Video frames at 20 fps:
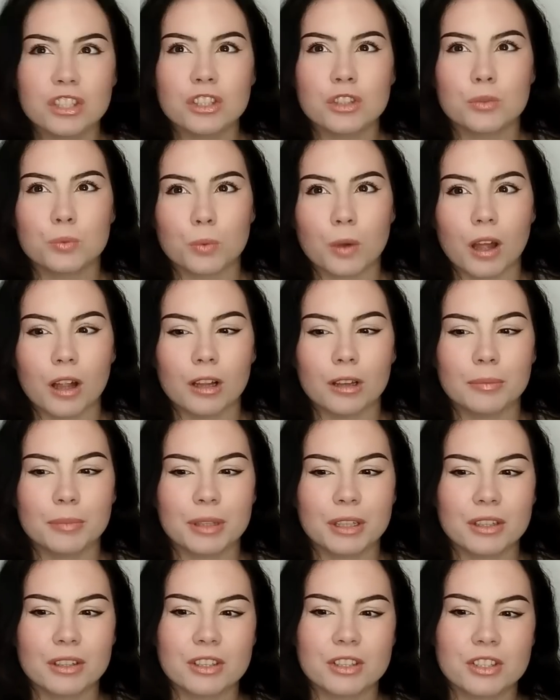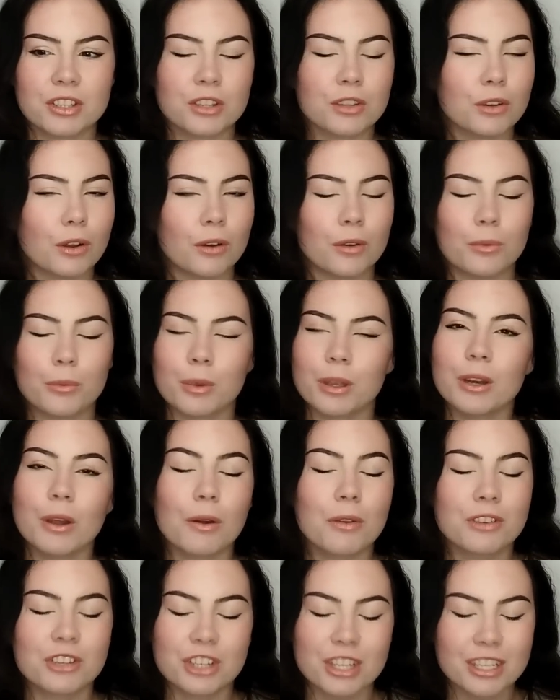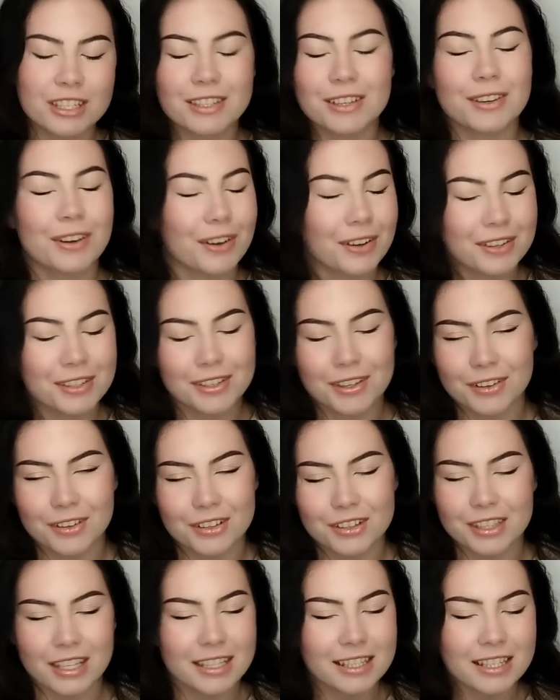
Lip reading: just as well, because, you know, we know she's a girl's girl.